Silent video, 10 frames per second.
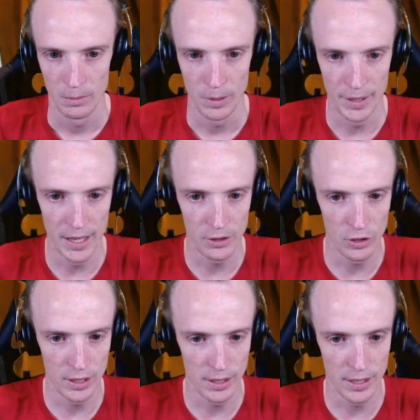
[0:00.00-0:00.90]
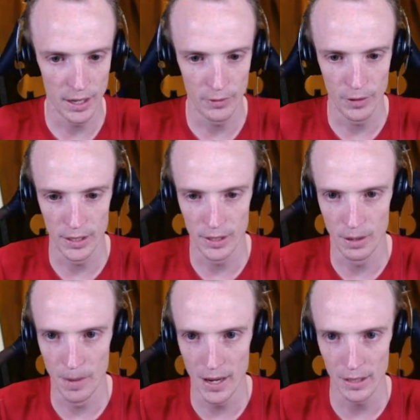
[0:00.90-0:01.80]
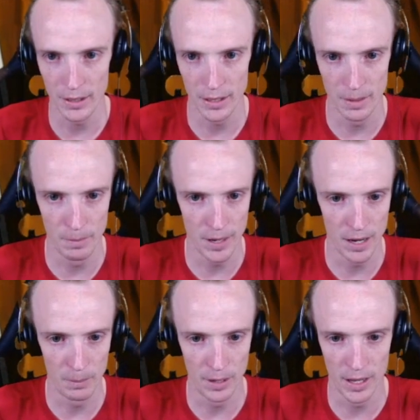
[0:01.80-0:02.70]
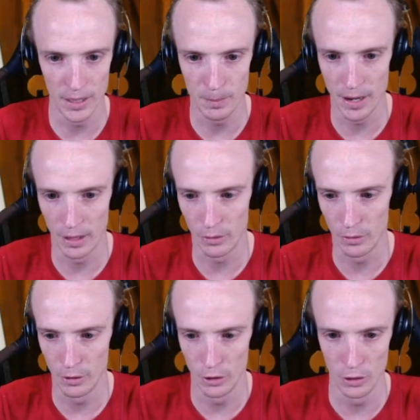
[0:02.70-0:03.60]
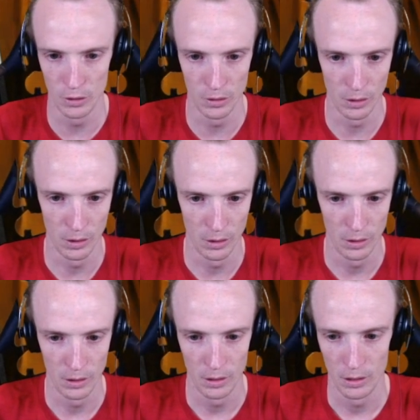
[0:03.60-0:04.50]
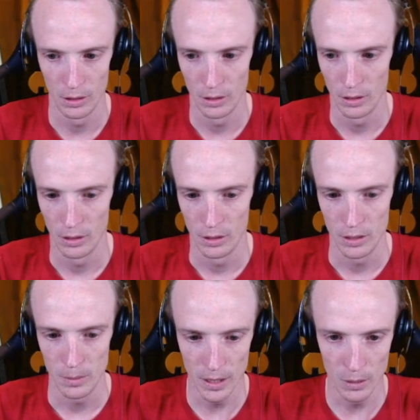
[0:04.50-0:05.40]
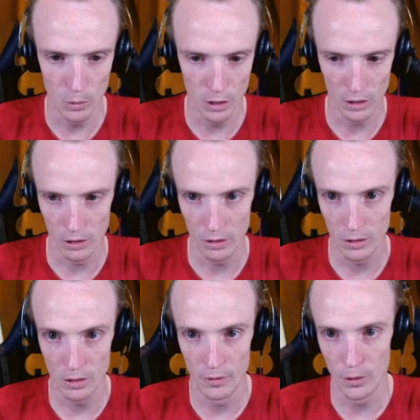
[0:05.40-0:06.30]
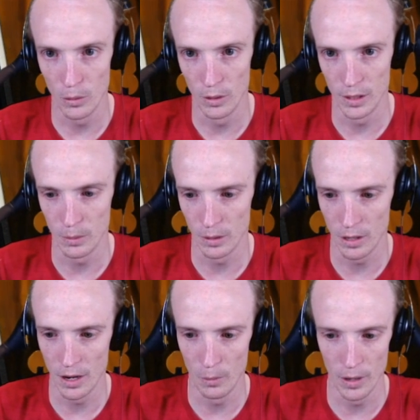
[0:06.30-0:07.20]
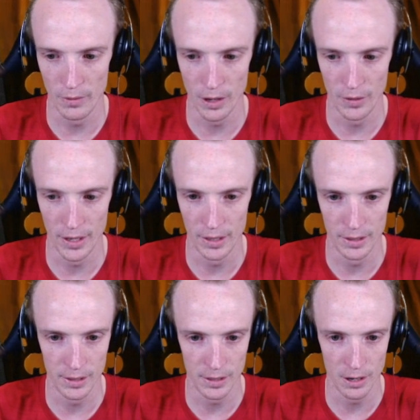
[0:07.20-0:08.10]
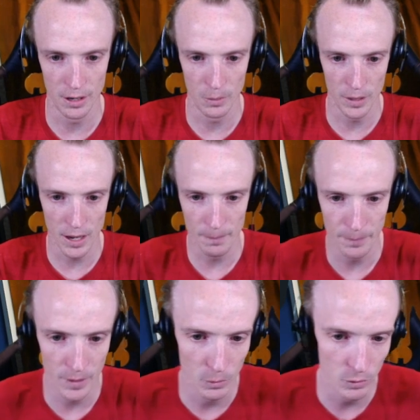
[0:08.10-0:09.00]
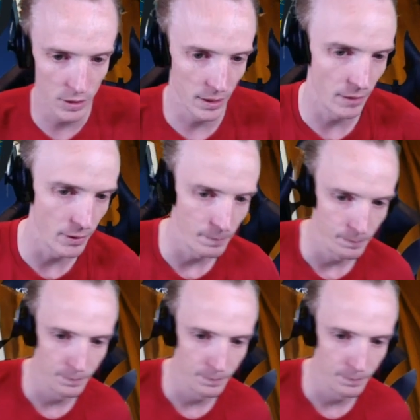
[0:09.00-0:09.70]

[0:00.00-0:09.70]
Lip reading: But that's just the sacrifice I make to then be able to blast back through you. Depending on what, of course, what kind of Weavile that is. So, we're done. We'll just leave it.